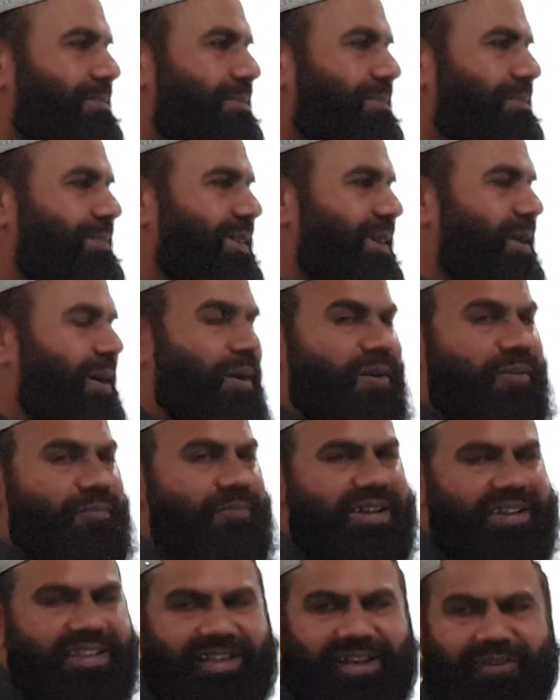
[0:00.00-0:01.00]
But how
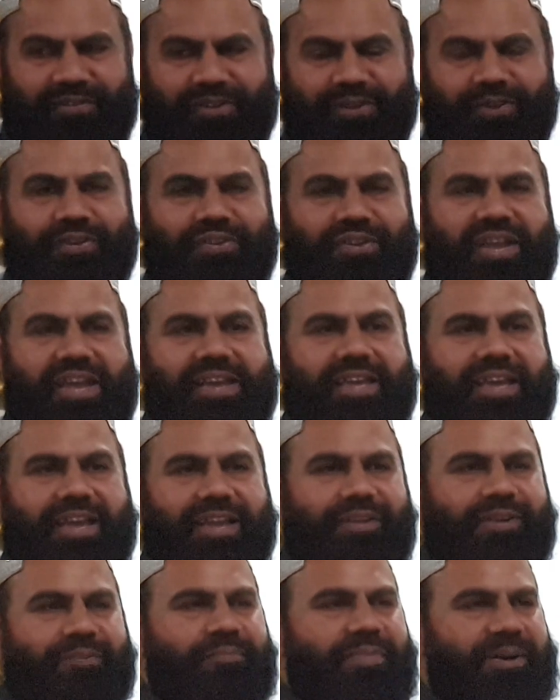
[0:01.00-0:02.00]
many of you taking
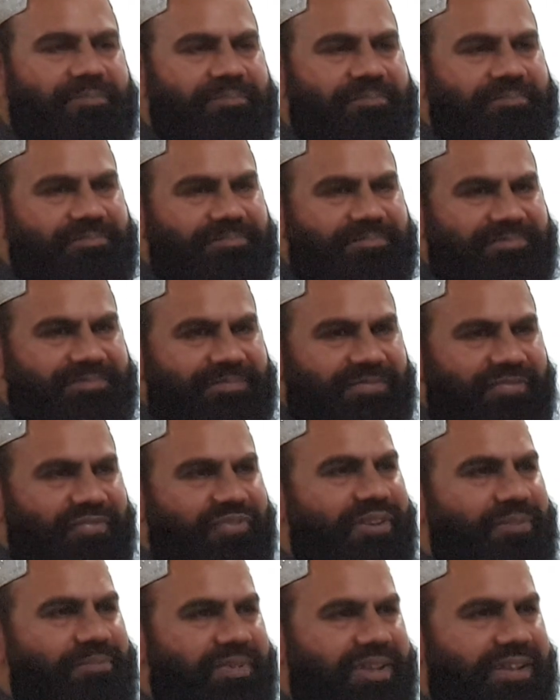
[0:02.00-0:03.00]
your mom for
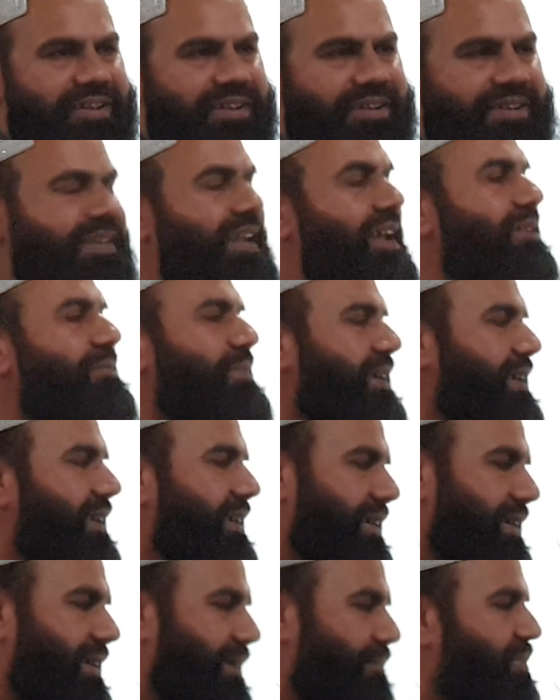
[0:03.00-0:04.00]
meal? Tell me.
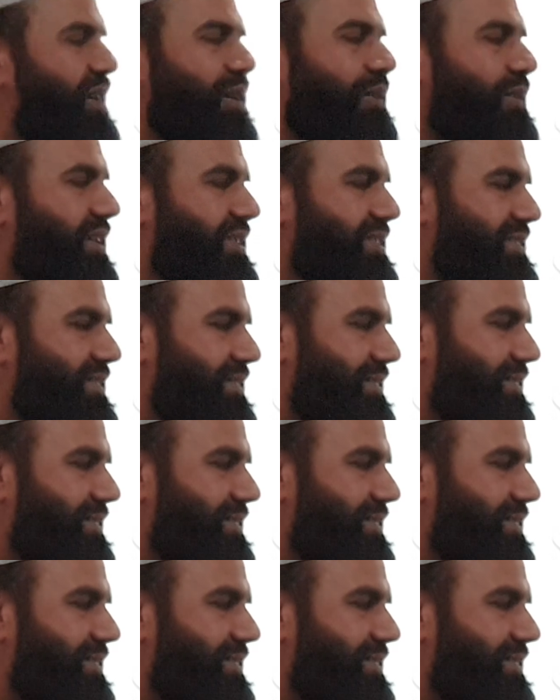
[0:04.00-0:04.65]
Be honest.